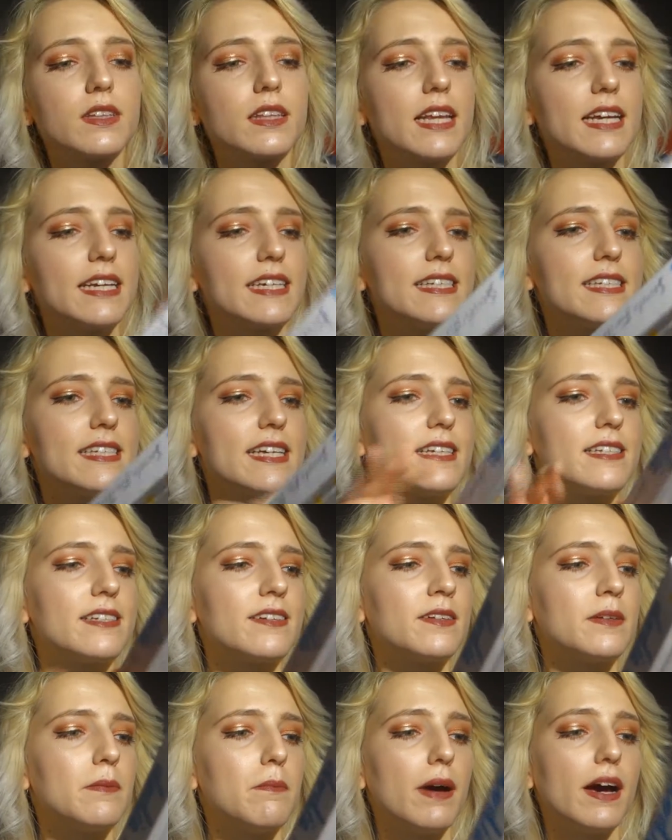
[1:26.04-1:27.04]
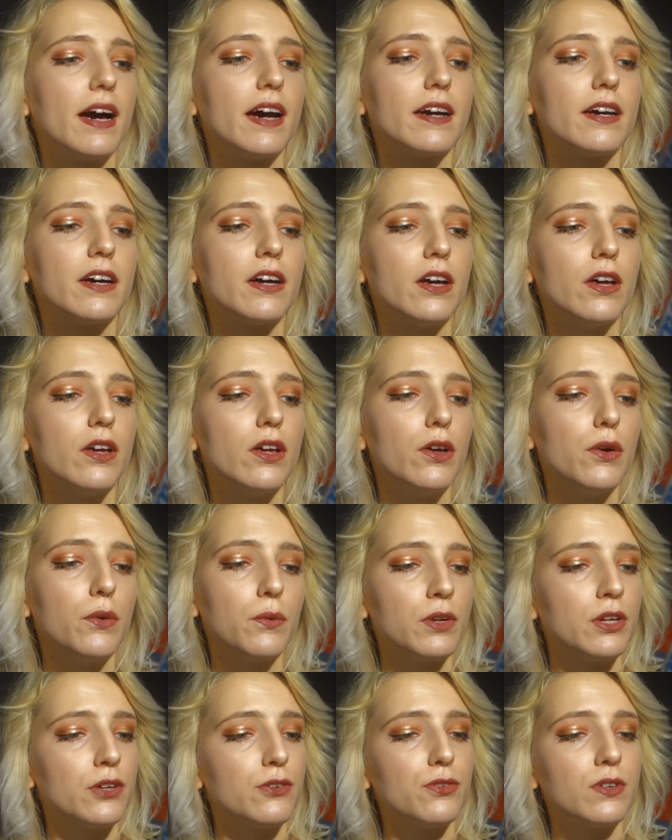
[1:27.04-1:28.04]
Like it says on the back,
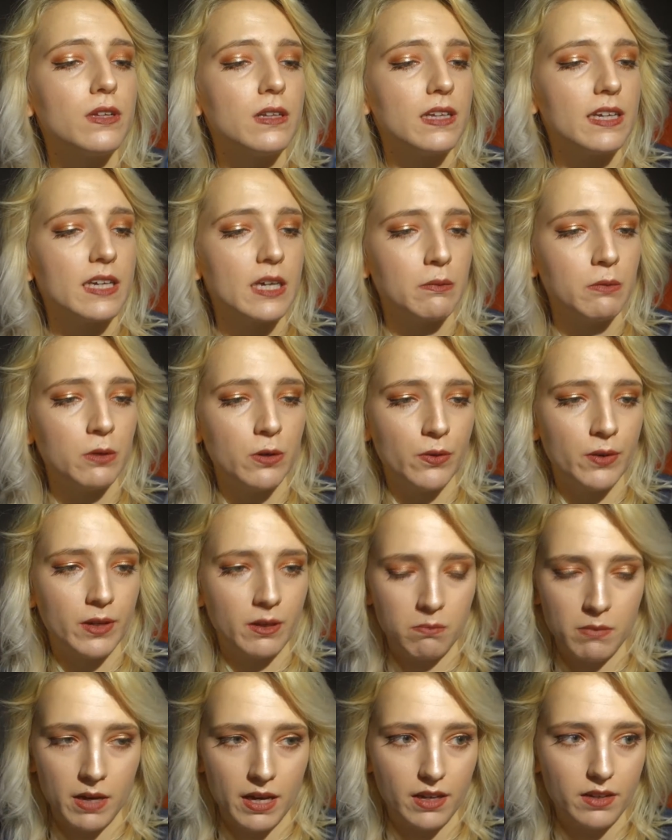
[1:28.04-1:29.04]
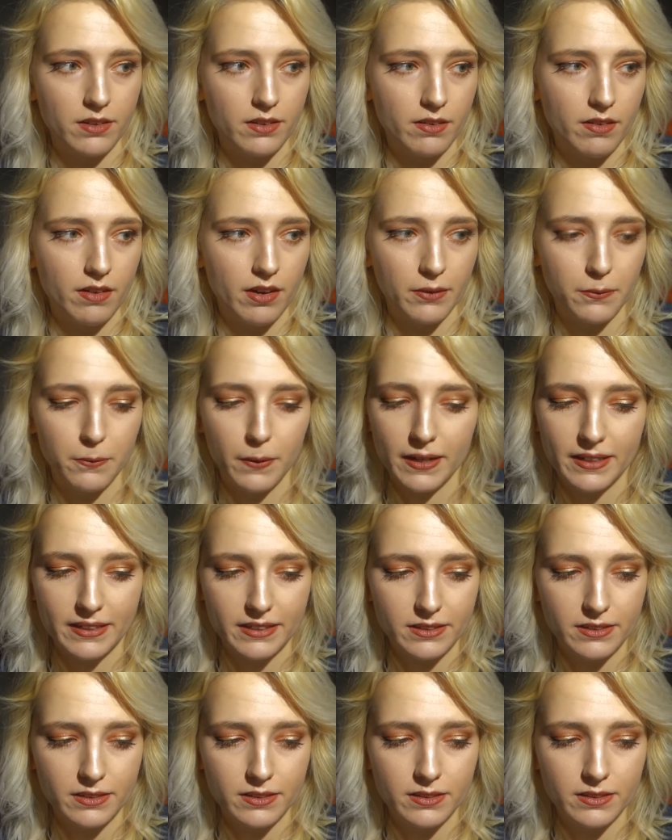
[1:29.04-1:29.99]
when I feel like I'm going mad, I write.